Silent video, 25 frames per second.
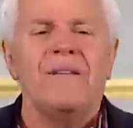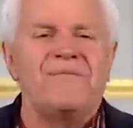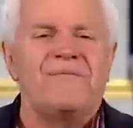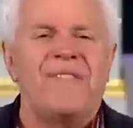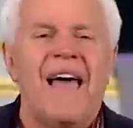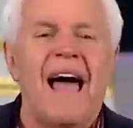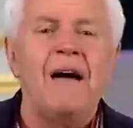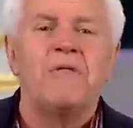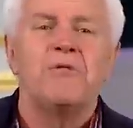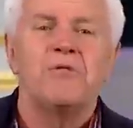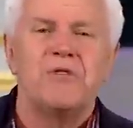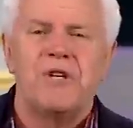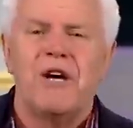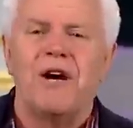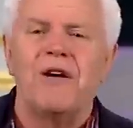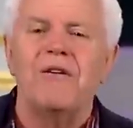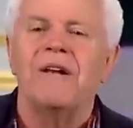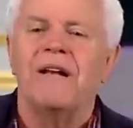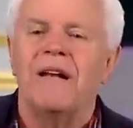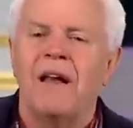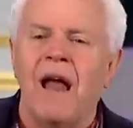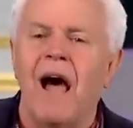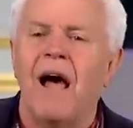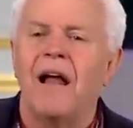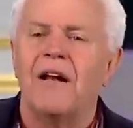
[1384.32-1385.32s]
of thou
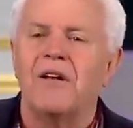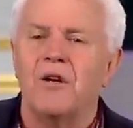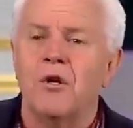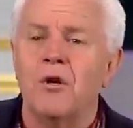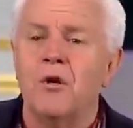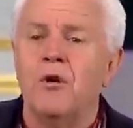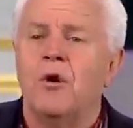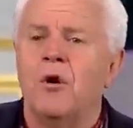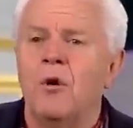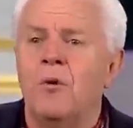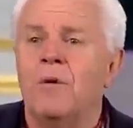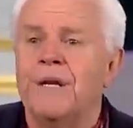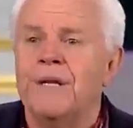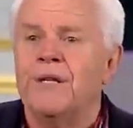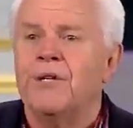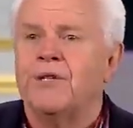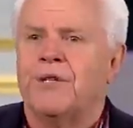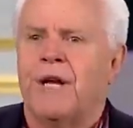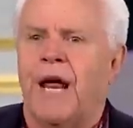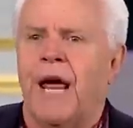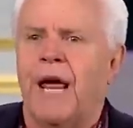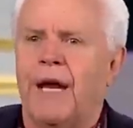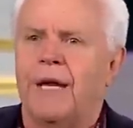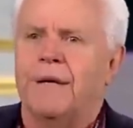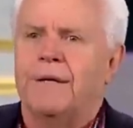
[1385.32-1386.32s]
shalt not you don't
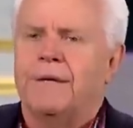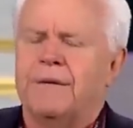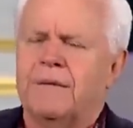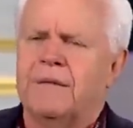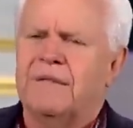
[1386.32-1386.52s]
understand?